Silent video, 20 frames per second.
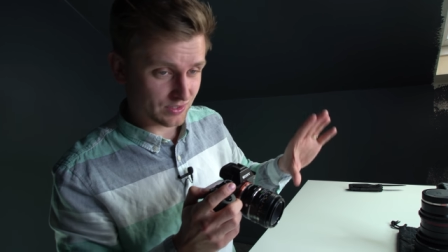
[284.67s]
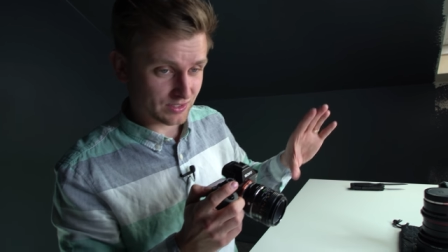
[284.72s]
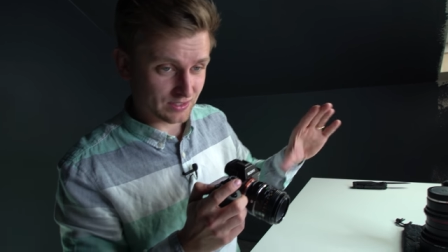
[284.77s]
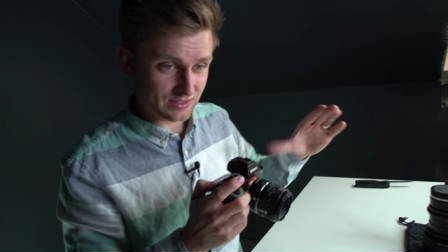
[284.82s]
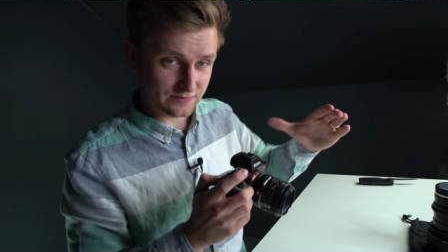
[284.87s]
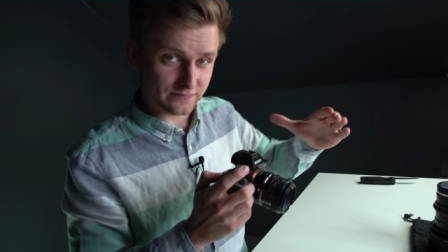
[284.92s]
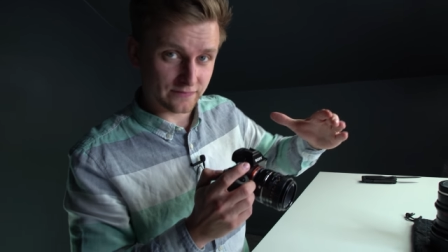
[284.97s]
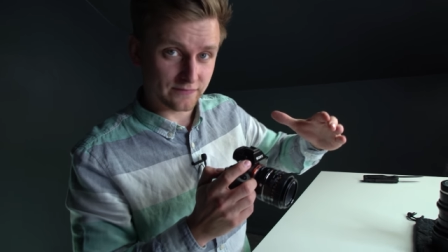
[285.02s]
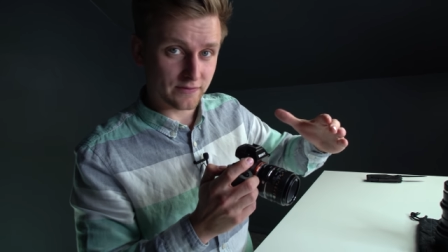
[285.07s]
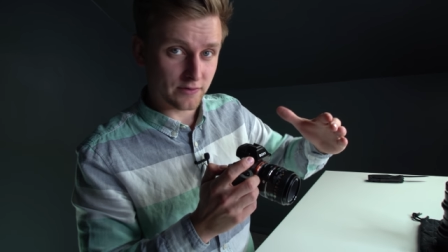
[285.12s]
that
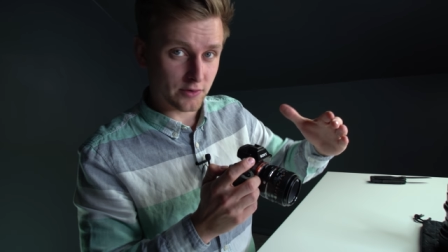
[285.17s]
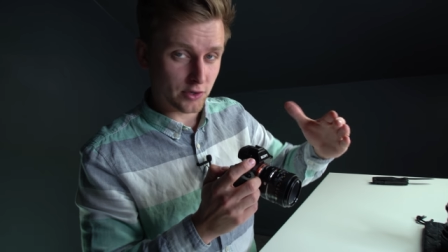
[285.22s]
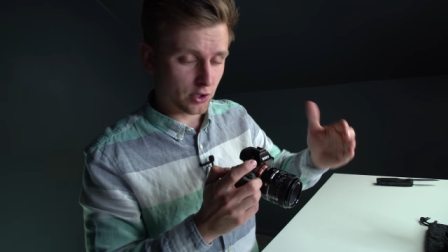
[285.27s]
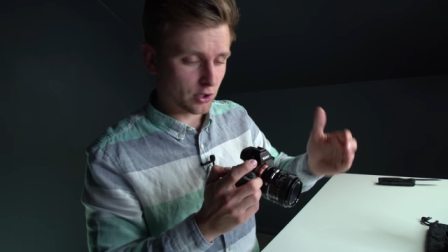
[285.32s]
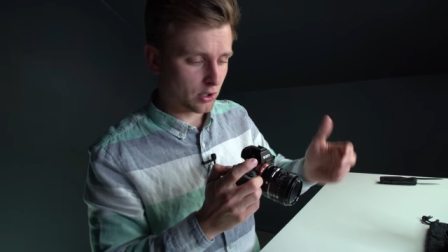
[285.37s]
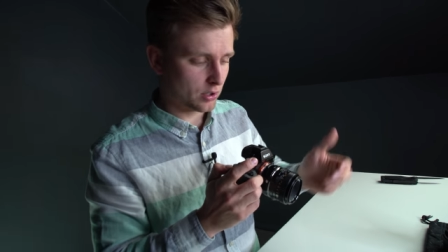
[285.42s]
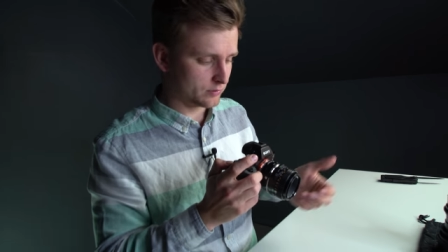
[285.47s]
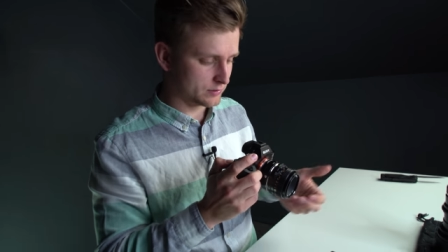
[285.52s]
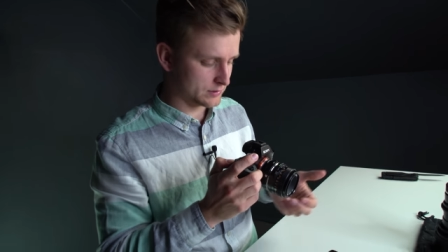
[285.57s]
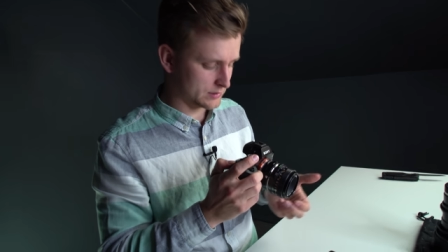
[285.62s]
it's very
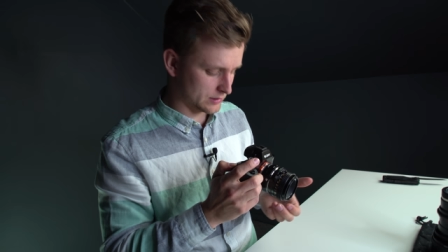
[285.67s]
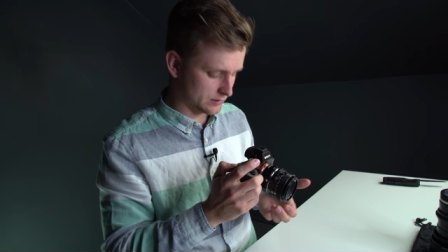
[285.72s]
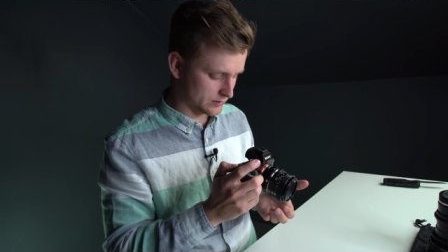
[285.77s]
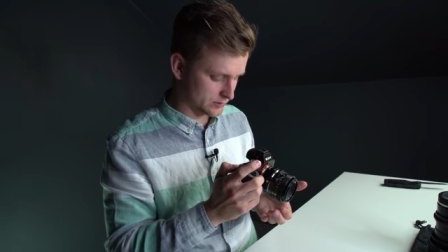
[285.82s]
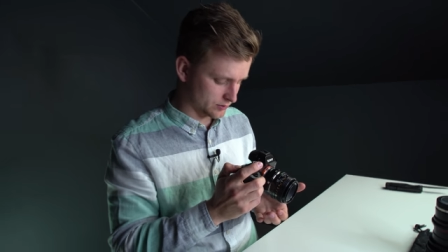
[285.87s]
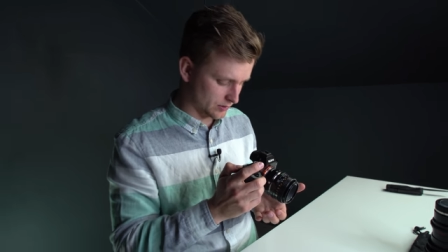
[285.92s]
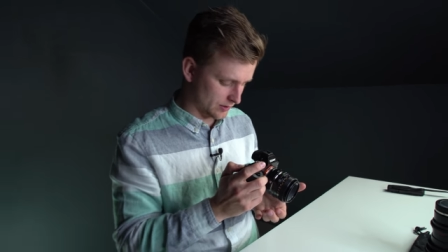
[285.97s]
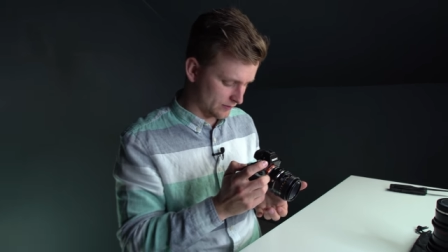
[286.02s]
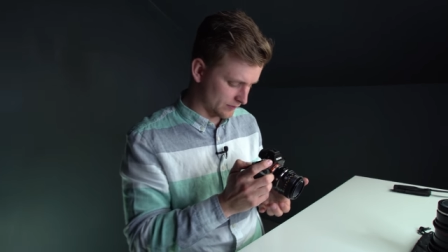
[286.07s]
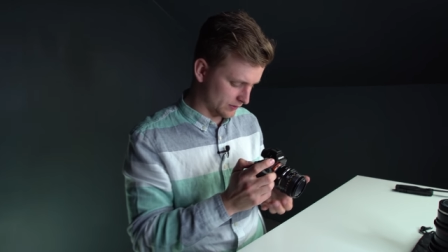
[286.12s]
closed in,
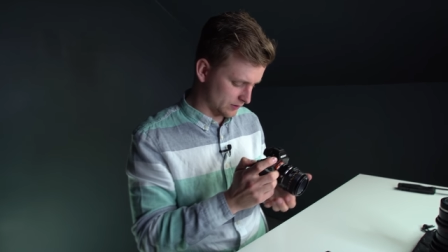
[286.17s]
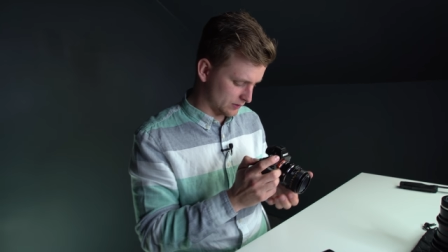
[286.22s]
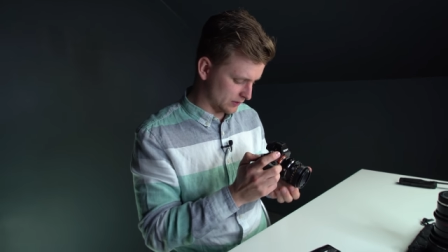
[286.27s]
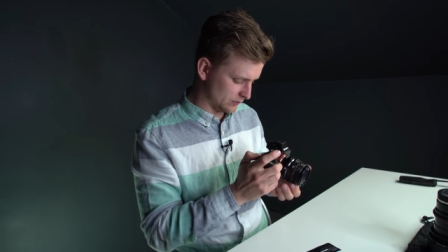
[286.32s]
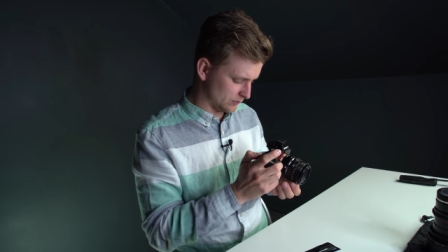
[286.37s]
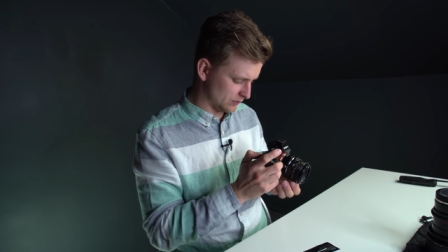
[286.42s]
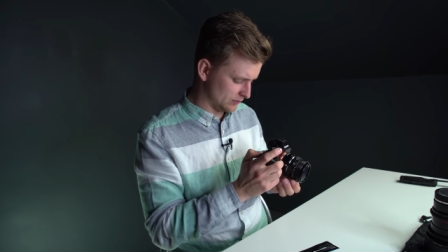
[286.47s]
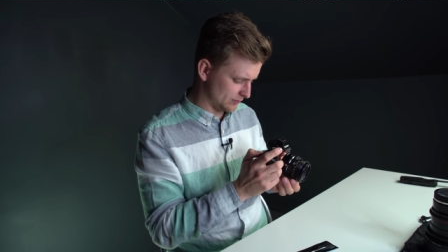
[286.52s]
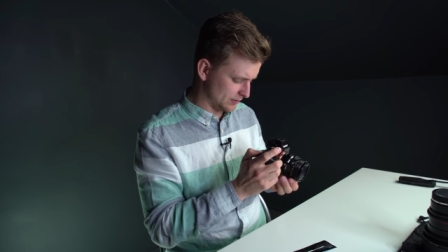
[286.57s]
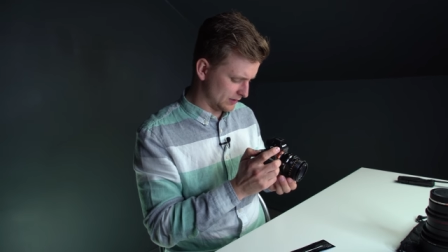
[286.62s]
so
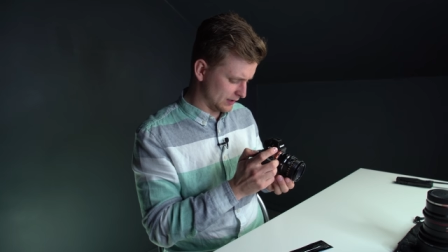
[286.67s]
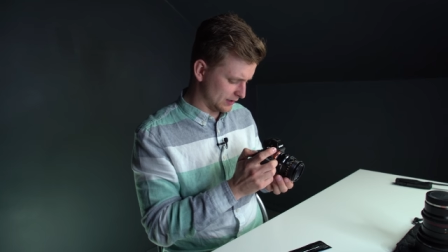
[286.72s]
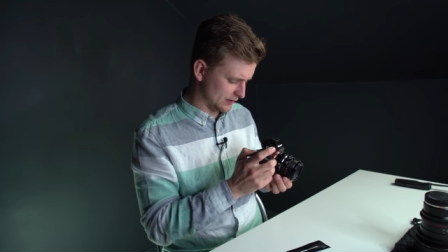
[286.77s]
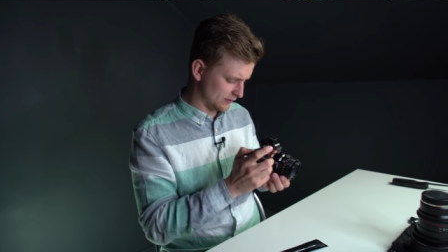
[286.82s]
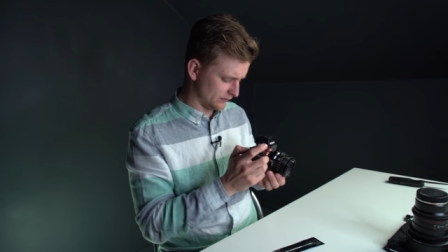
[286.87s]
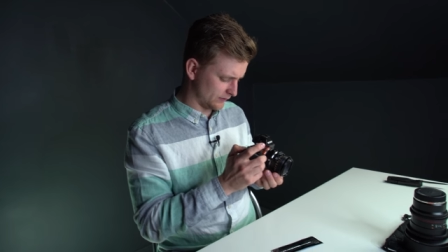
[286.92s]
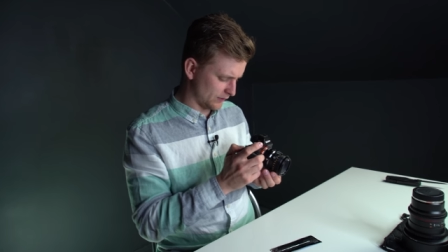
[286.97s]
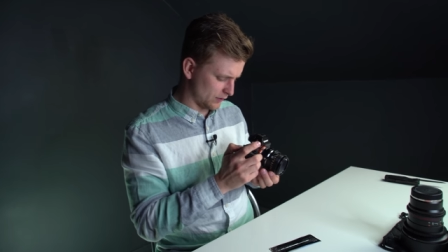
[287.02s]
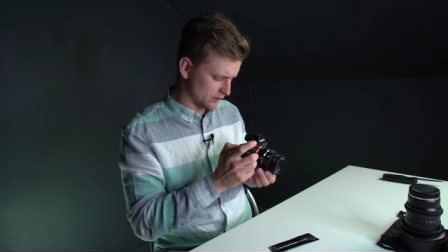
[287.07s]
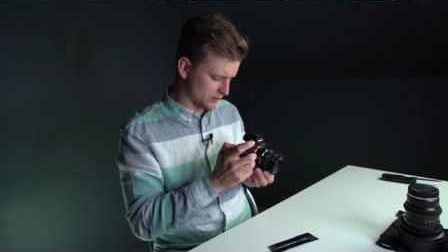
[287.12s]
everything will be in
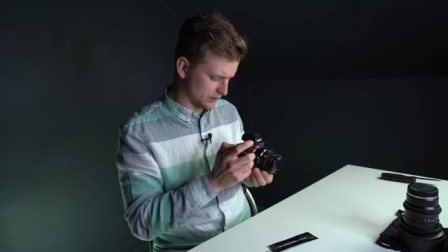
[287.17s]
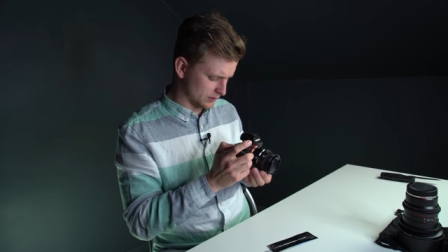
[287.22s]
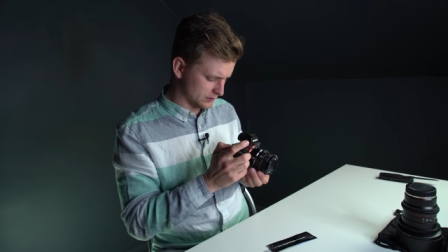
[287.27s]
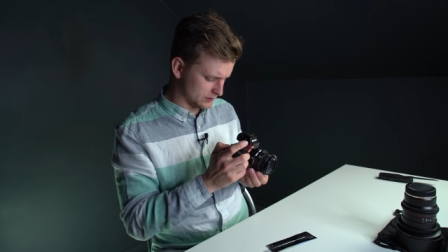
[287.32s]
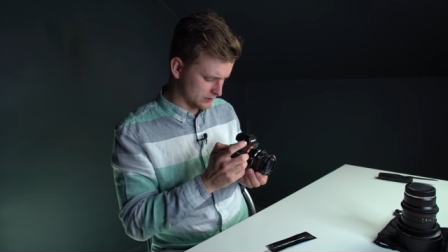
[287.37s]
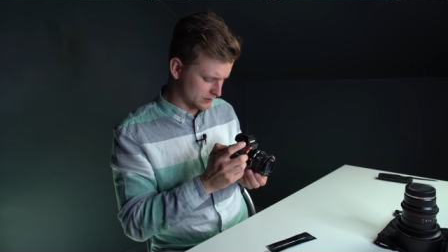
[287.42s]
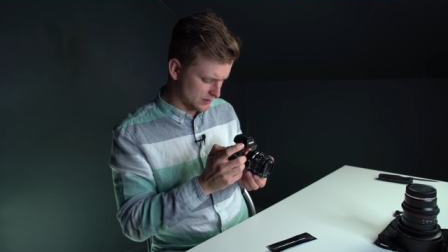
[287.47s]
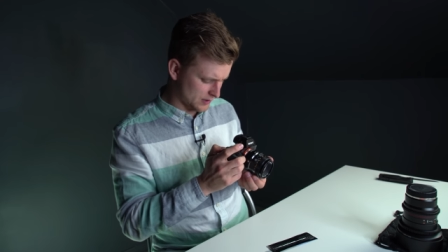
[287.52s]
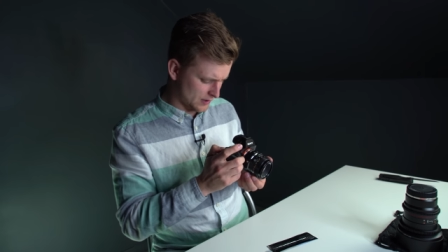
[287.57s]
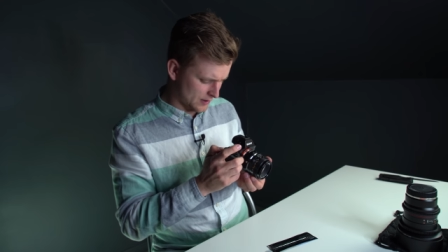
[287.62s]

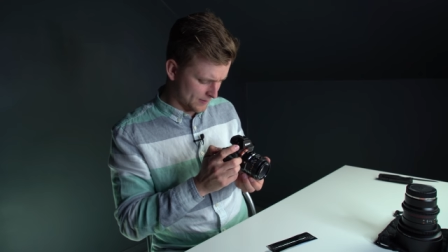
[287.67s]
focus,